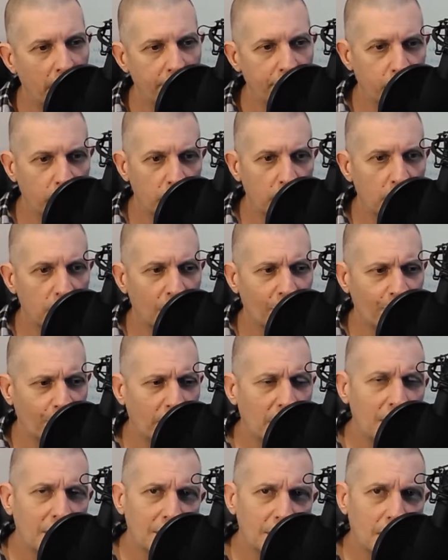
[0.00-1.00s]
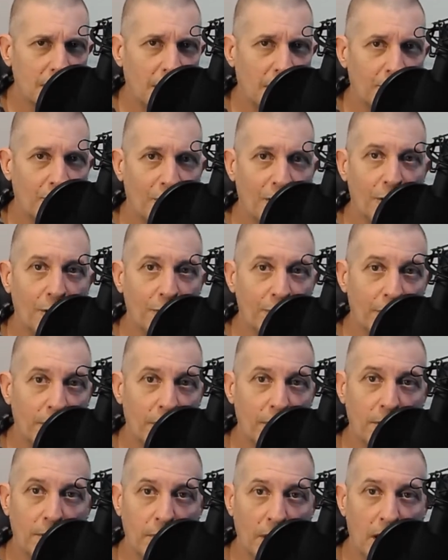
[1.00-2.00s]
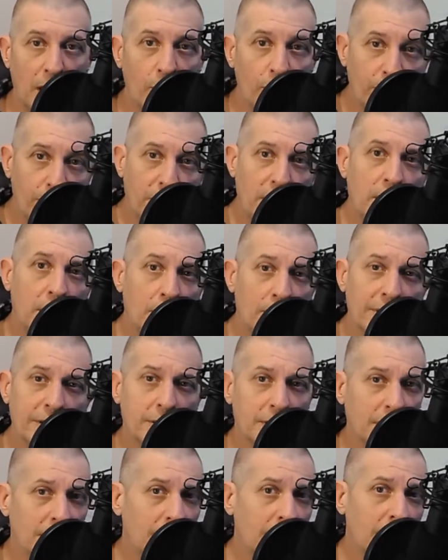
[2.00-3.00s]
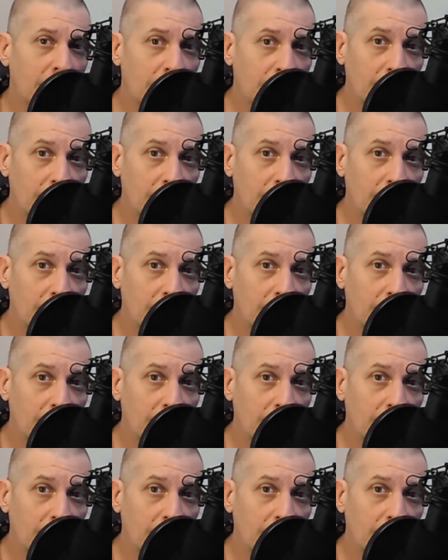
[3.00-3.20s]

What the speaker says: just some things that I thought that he would be interested in,